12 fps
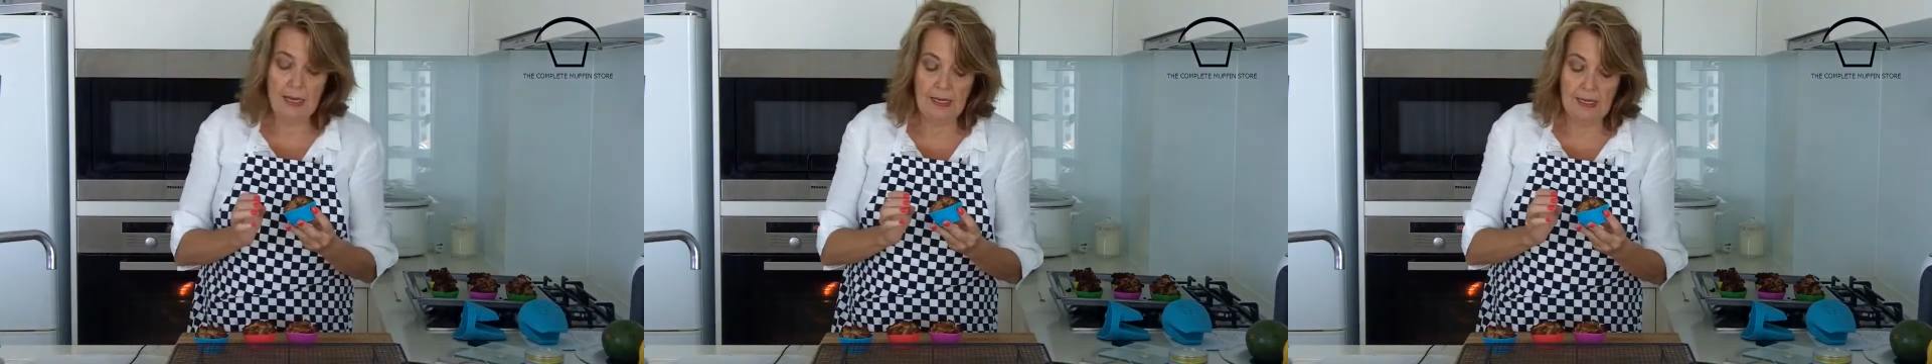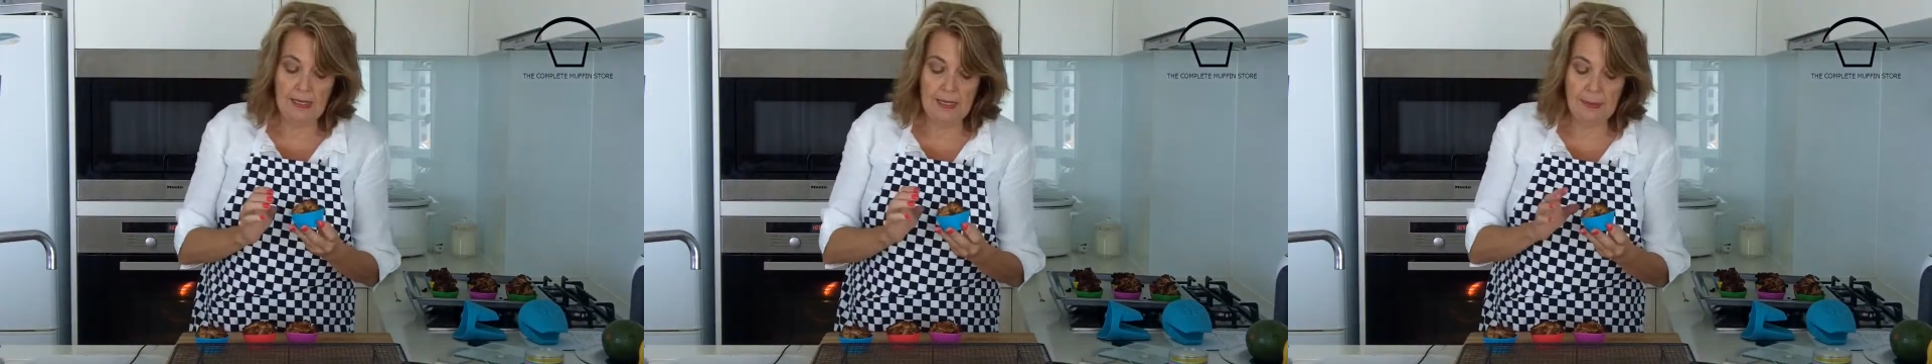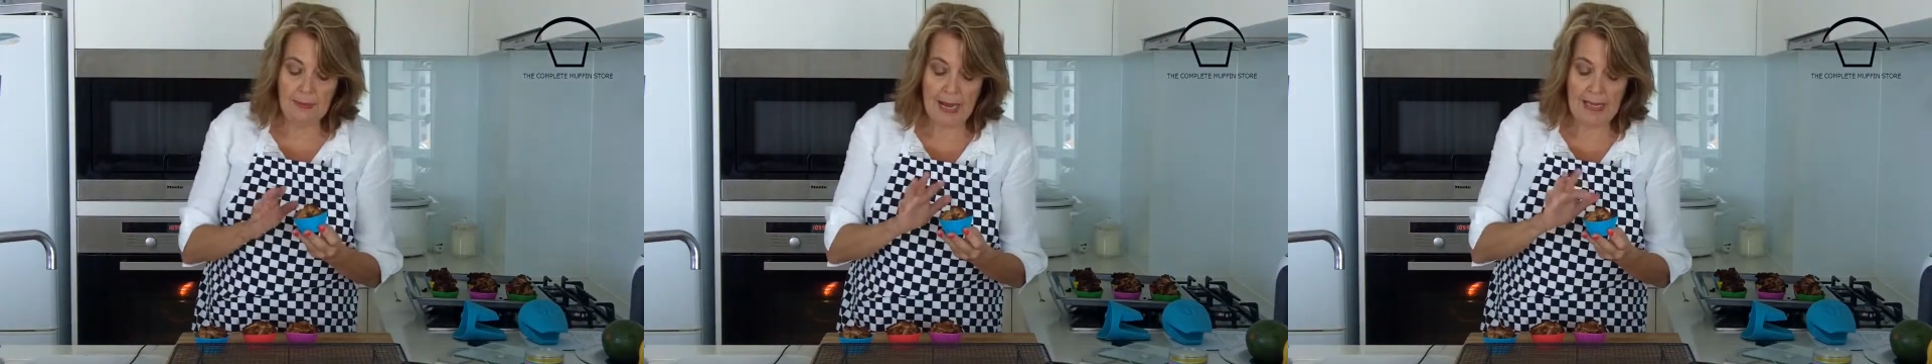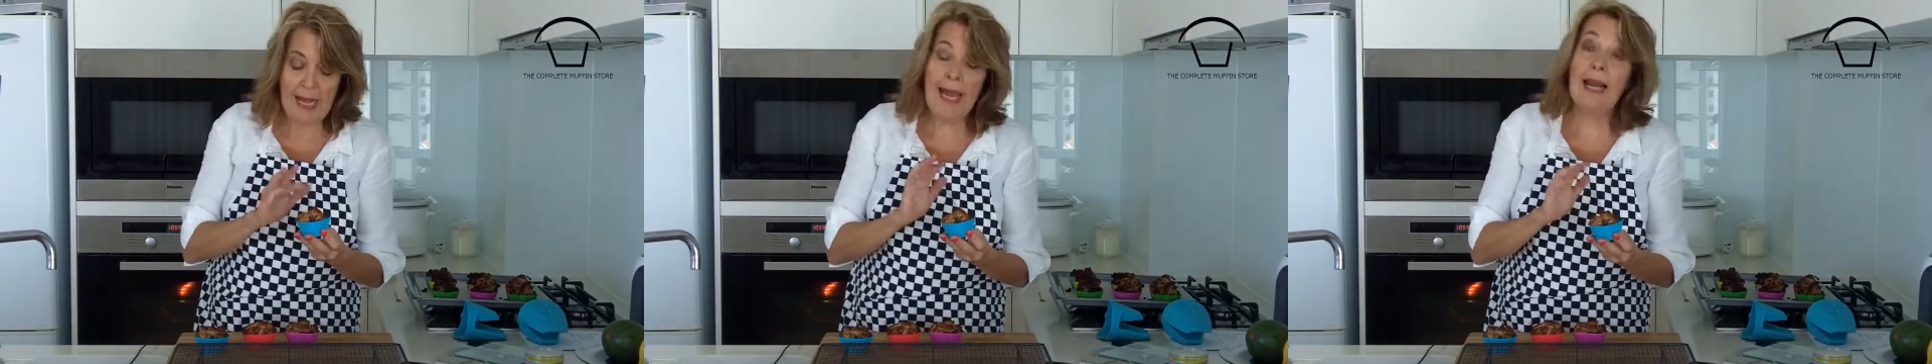
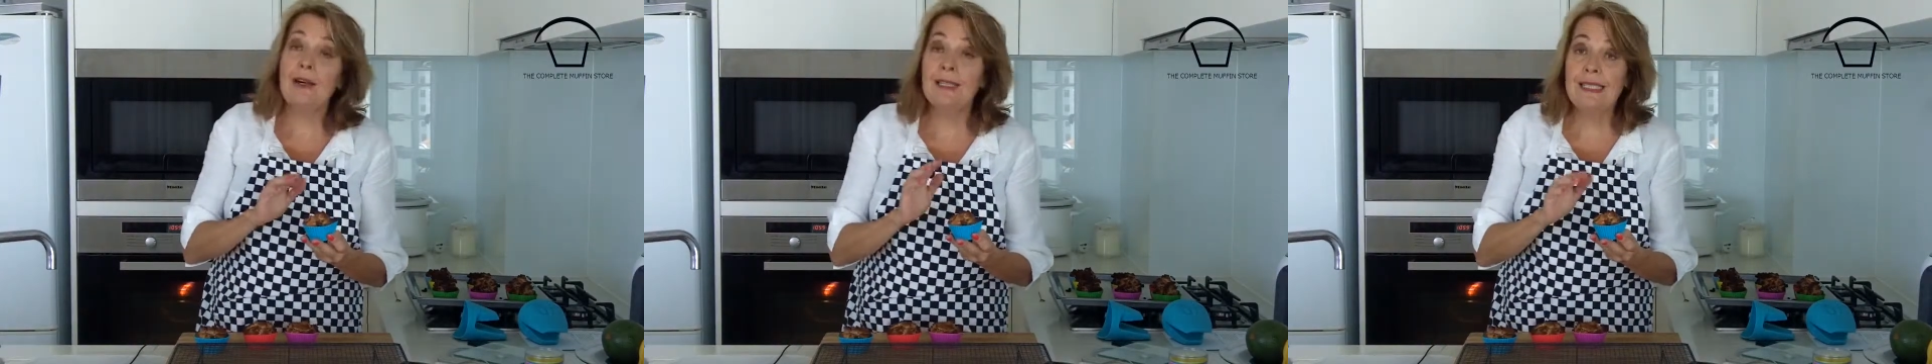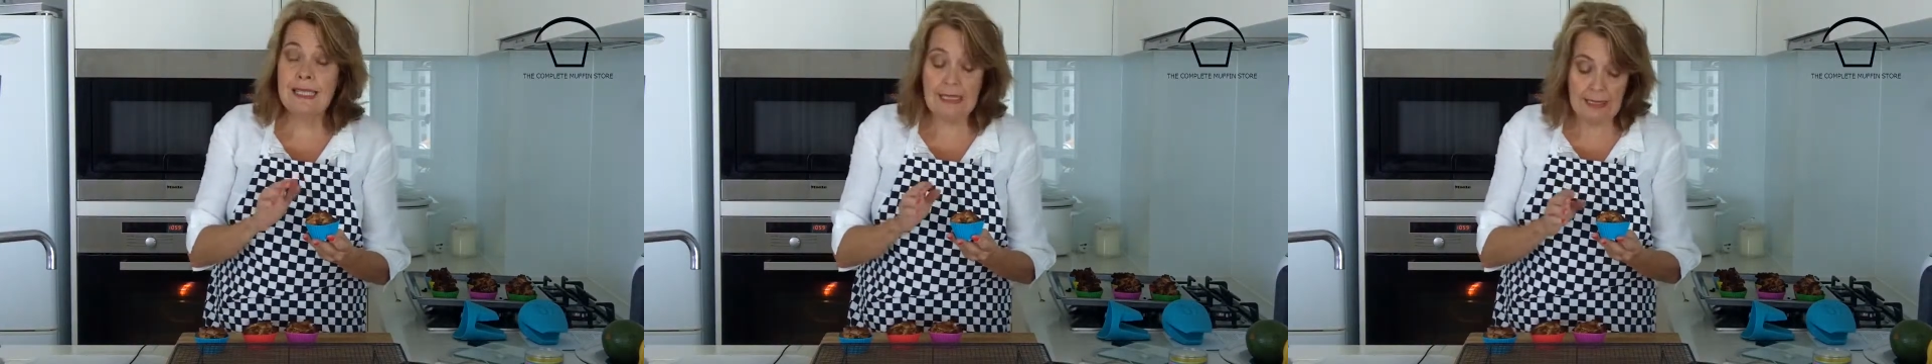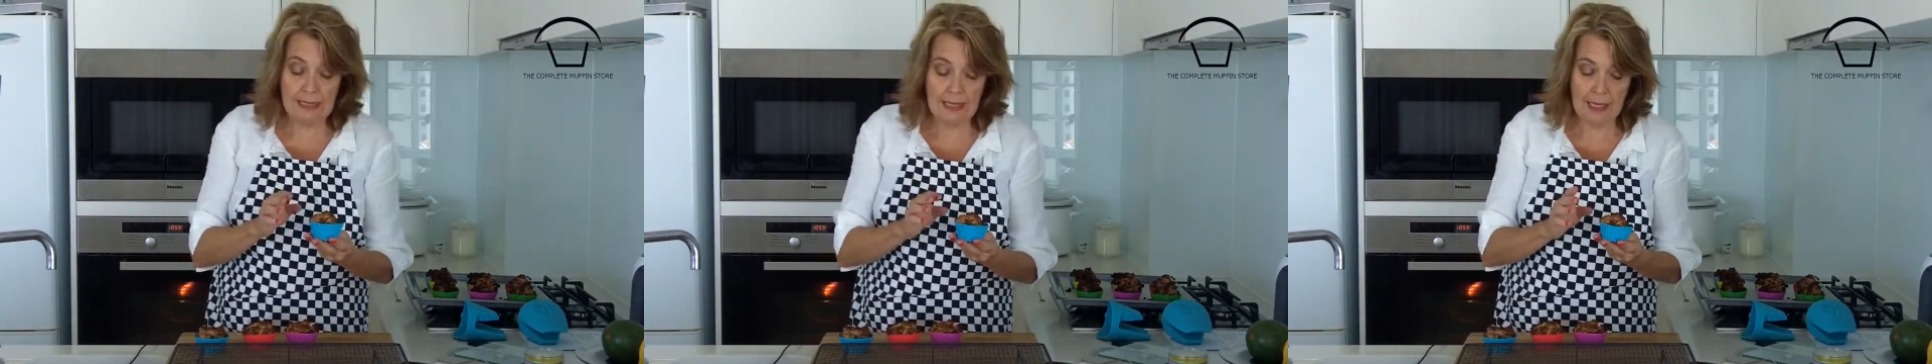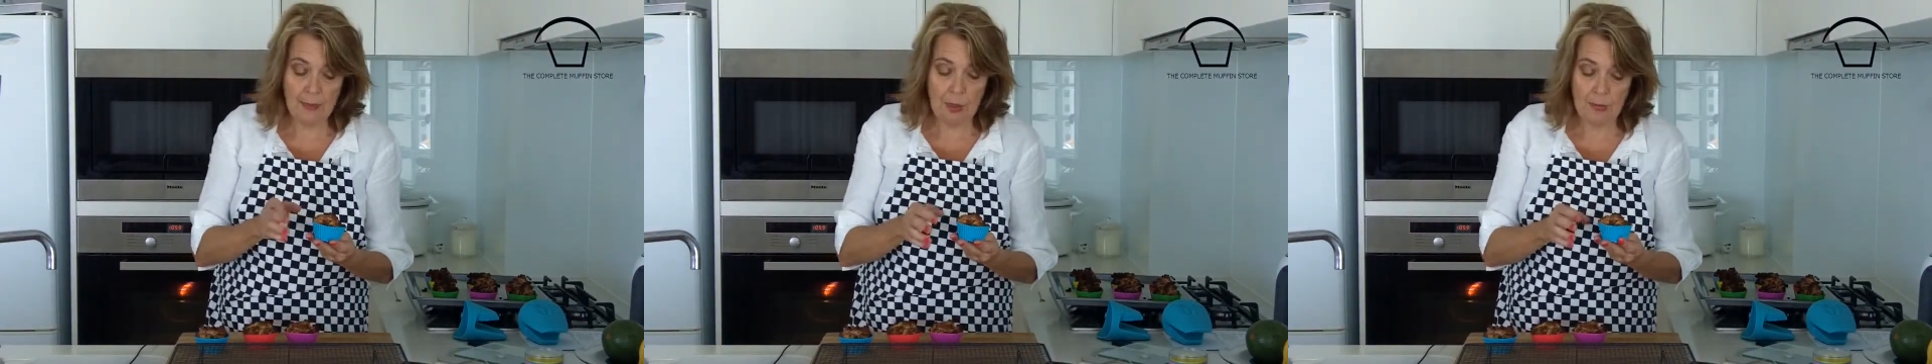and how easily
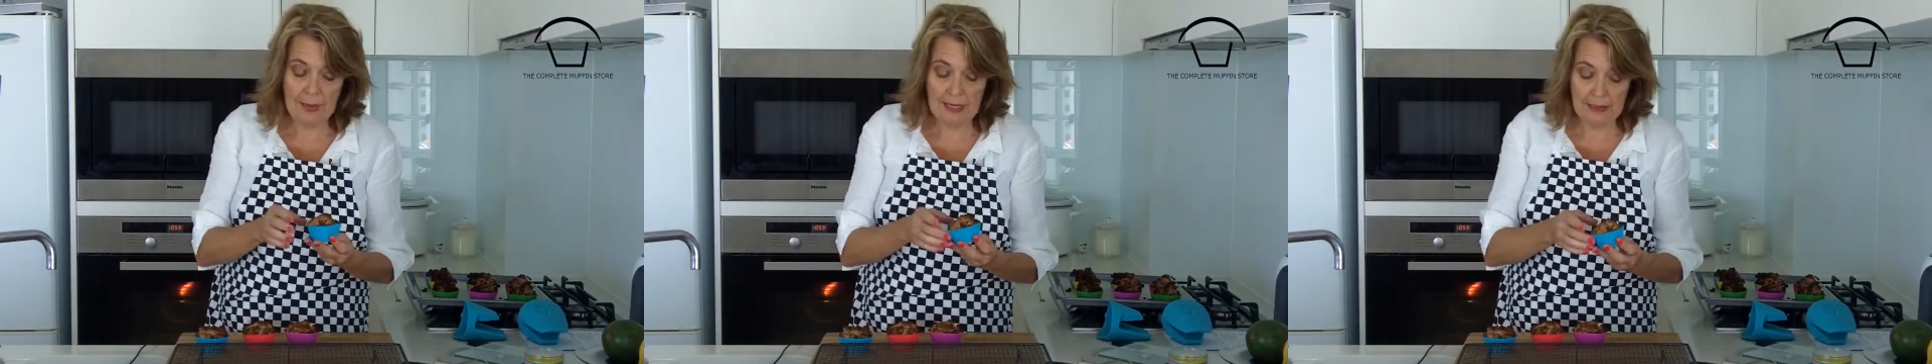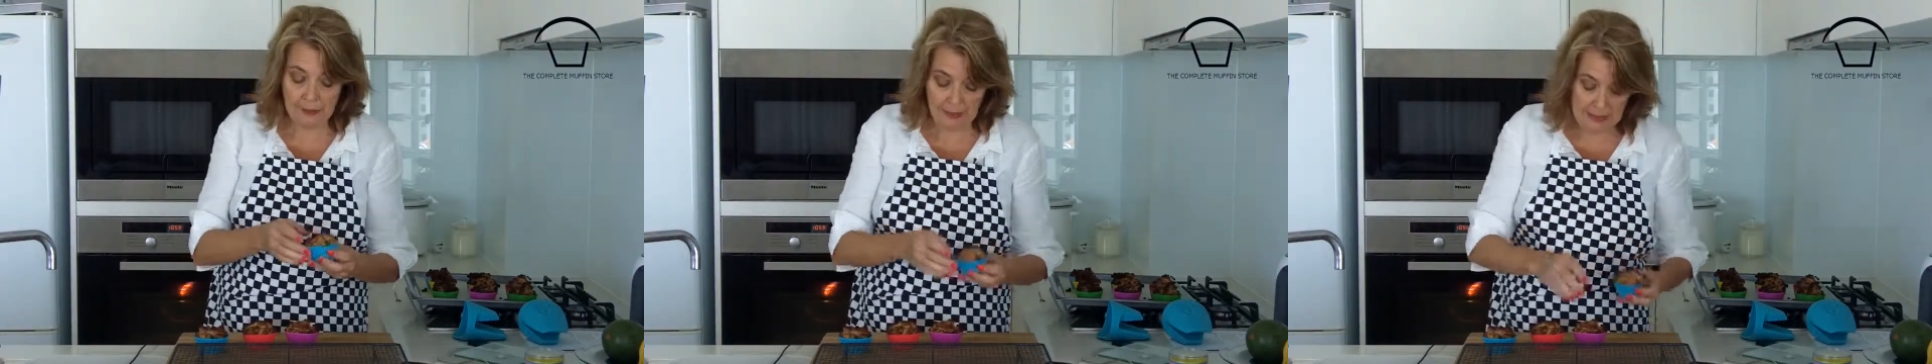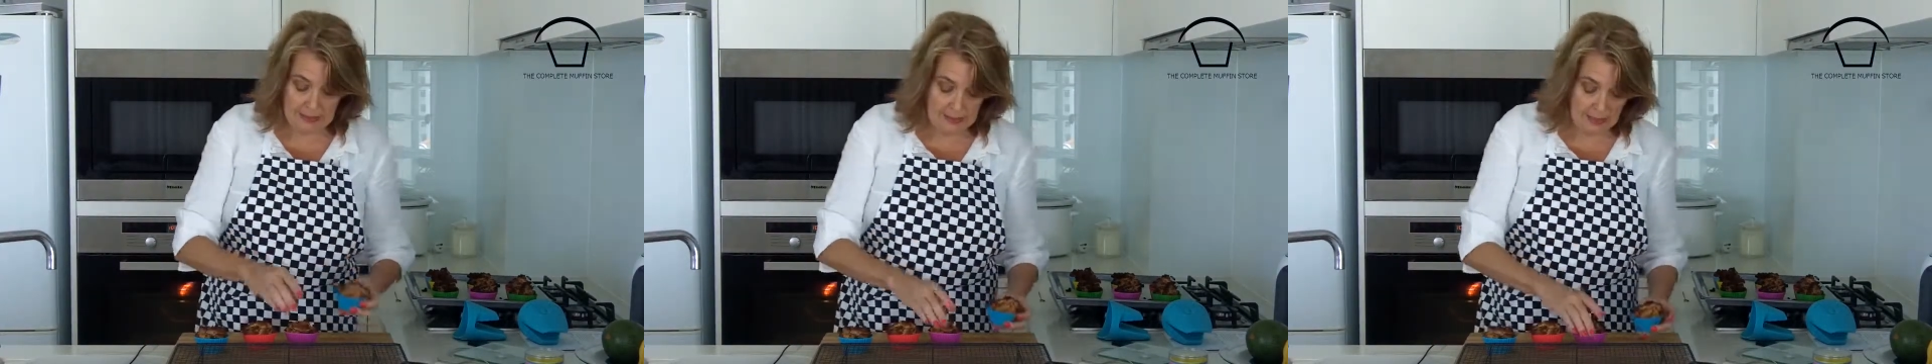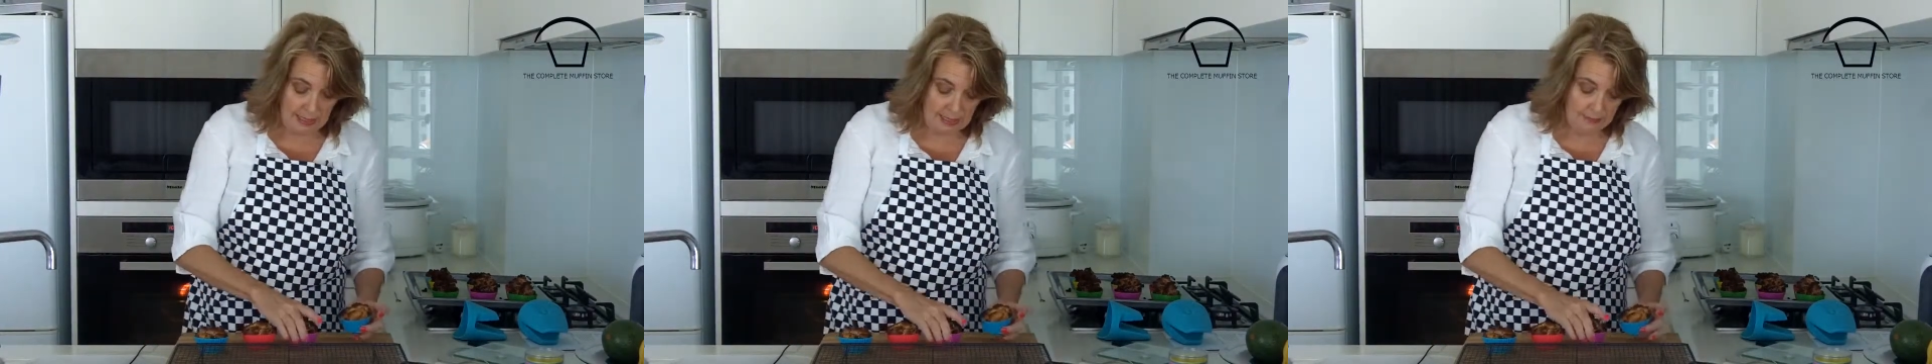they pop out of these